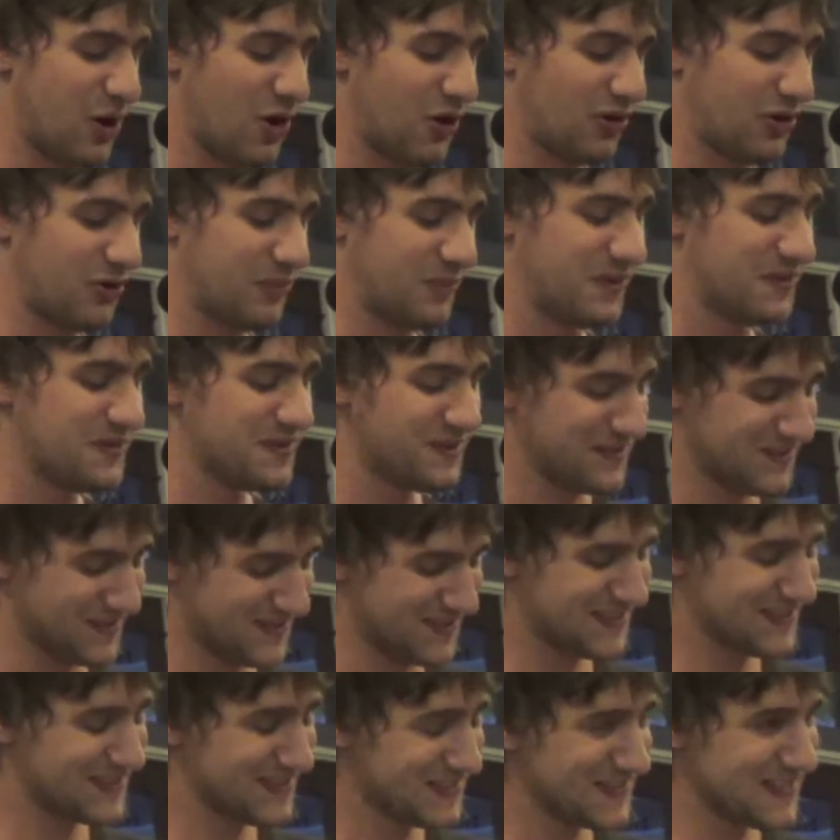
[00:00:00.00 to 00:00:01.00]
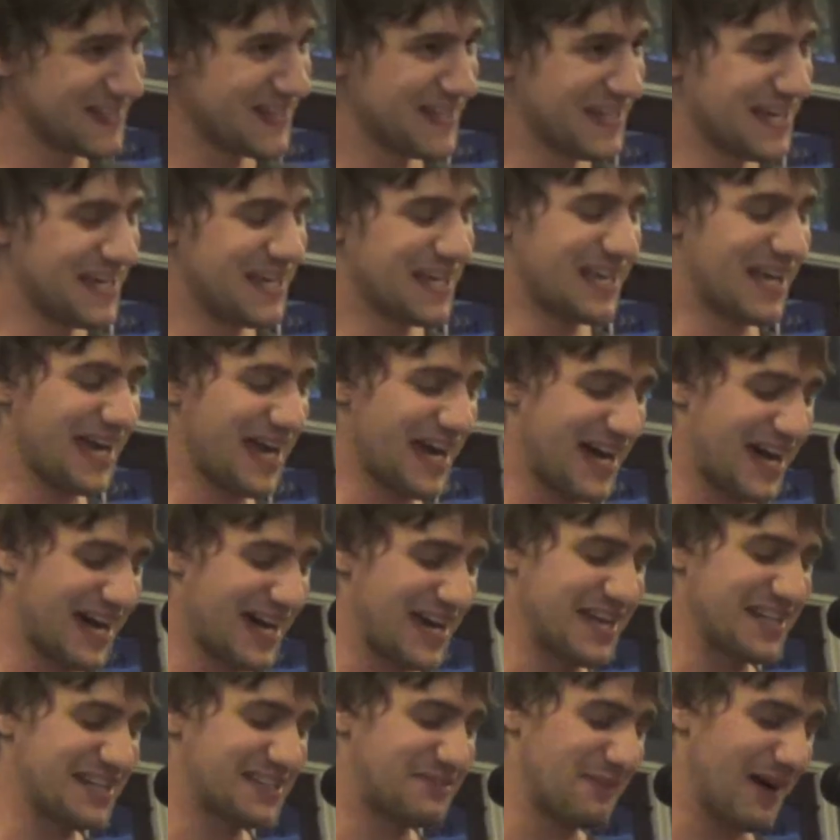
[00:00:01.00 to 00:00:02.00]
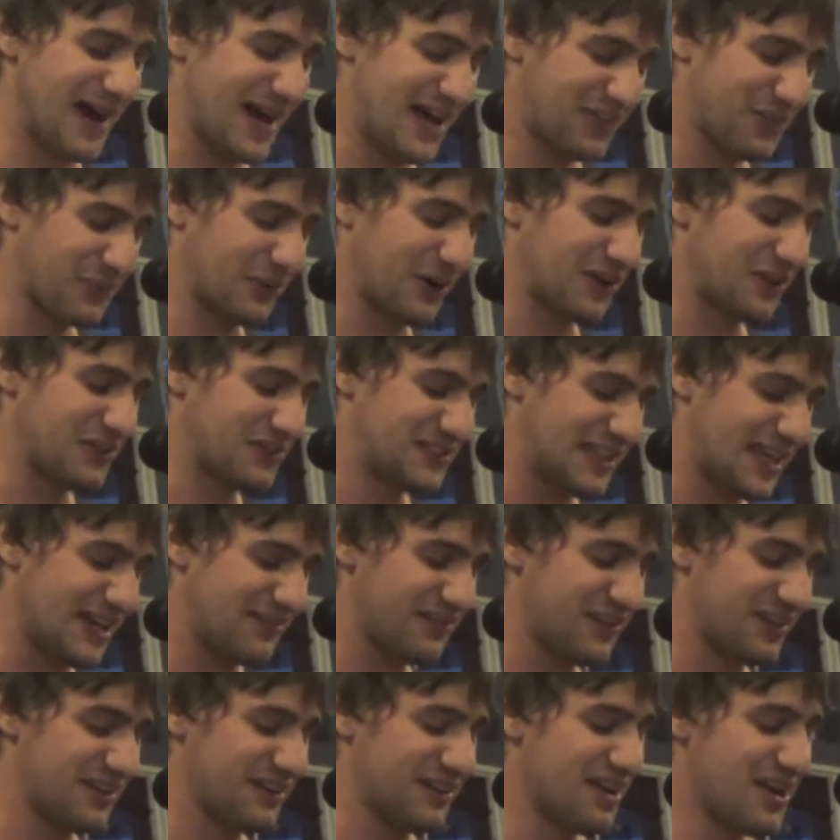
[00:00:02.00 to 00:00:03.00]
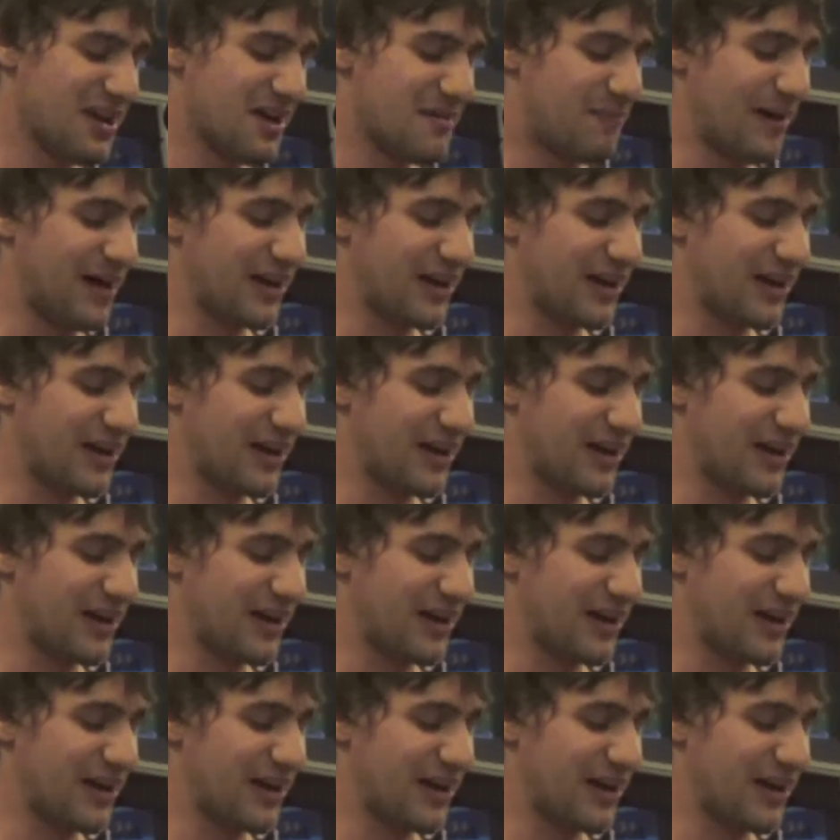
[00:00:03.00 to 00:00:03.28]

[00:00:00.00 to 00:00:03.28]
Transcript: poem. Yeah, it's Math 107.